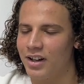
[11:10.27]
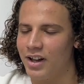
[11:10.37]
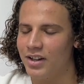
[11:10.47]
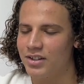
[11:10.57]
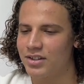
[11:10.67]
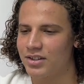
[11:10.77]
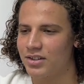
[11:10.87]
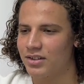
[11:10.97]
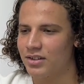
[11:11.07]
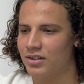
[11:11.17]

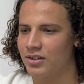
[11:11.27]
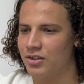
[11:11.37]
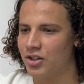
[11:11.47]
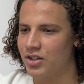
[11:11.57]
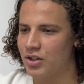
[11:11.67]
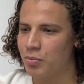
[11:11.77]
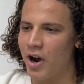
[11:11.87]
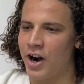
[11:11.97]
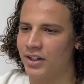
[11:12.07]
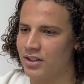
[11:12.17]
is just
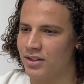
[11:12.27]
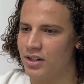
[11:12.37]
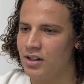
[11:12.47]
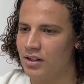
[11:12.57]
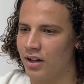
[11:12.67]
inspiring to see.